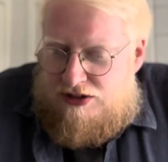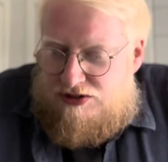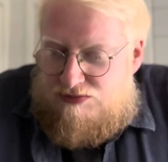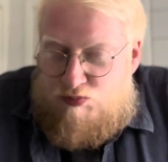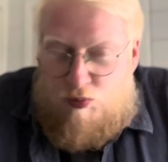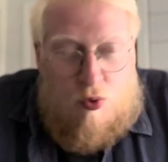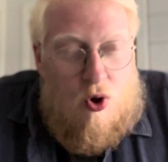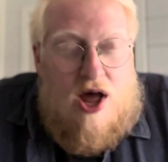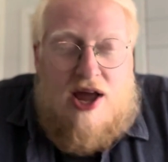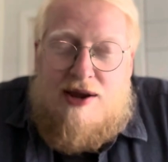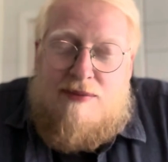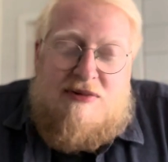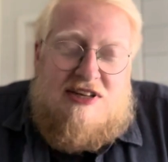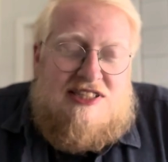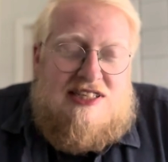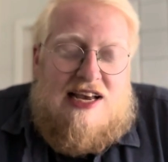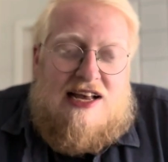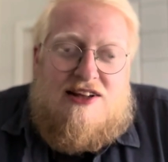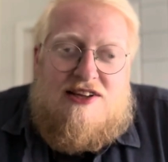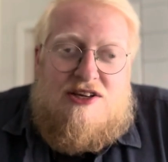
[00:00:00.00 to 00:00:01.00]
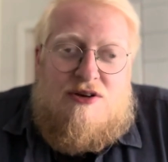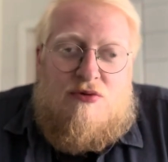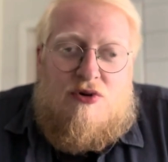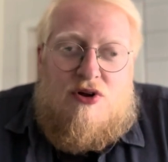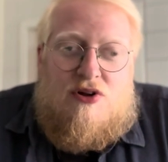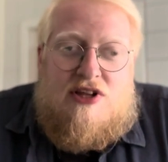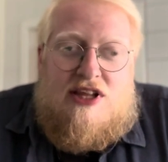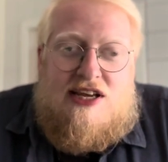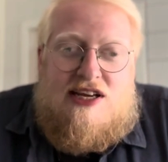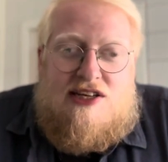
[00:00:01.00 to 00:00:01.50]
Why am I telling you
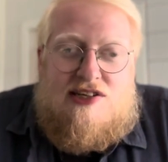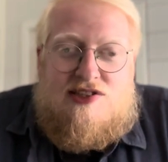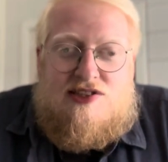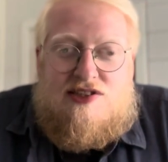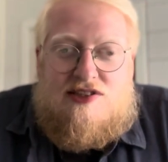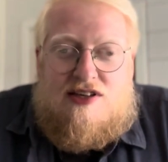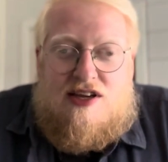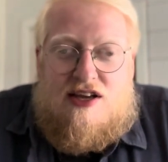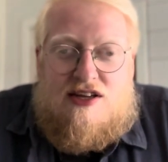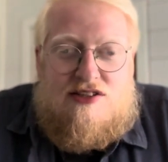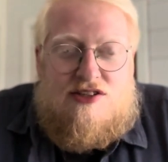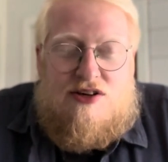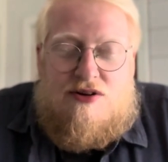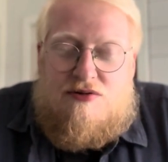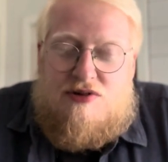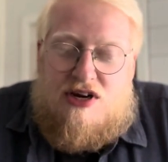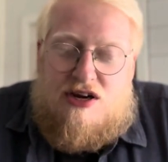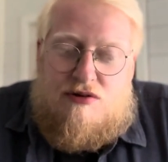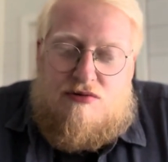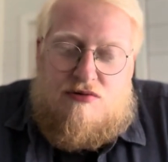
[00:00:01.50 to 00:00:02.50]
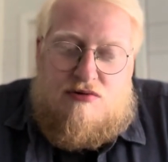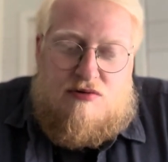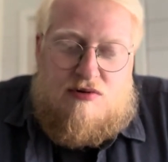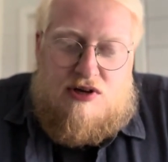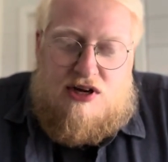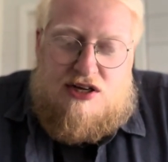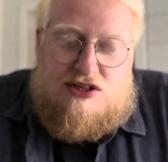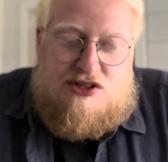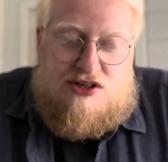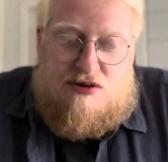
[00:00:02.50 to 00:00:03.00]
all this? I don't know.
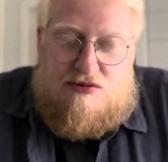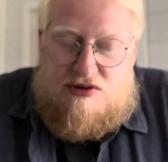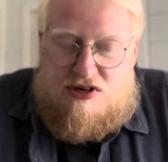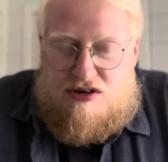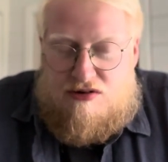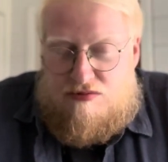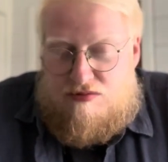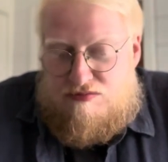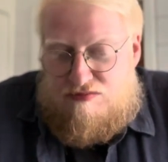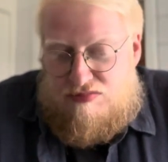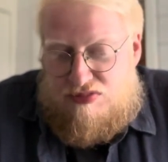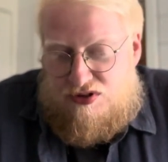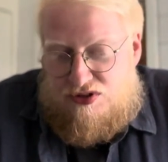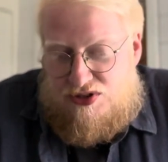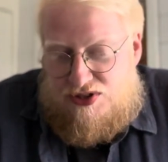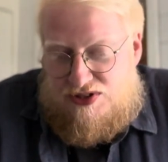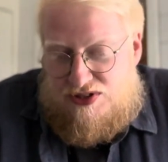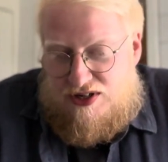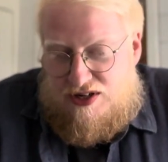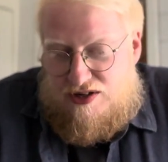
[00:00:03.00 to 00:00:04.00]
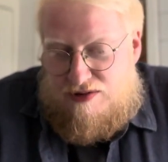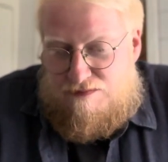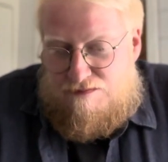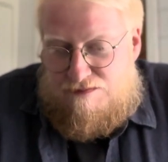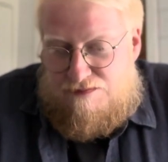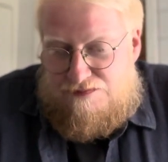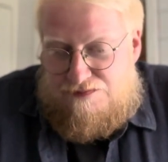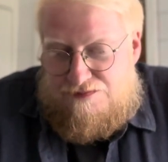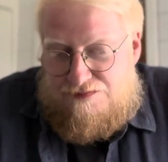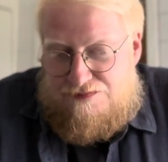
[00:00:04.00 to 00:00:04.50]
I don't know. But um,
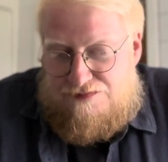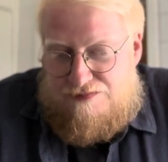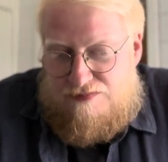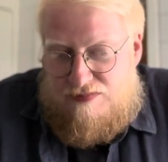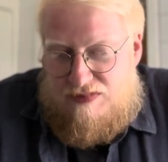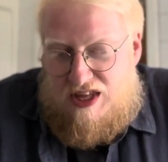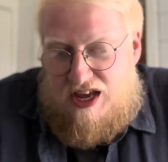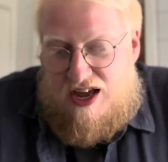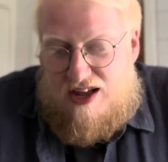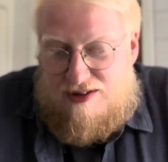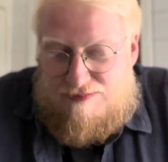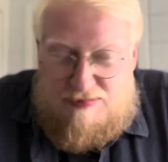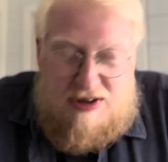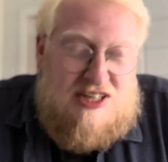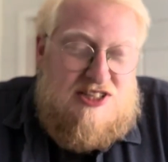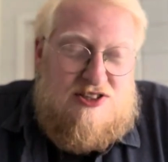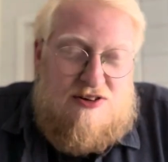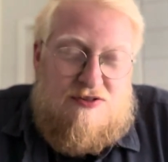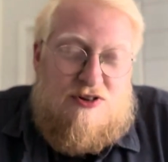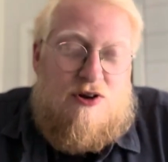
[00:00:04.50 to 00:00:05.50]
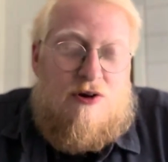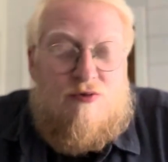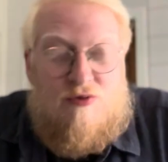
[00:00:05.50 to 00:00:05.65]
yeah, basically I've got a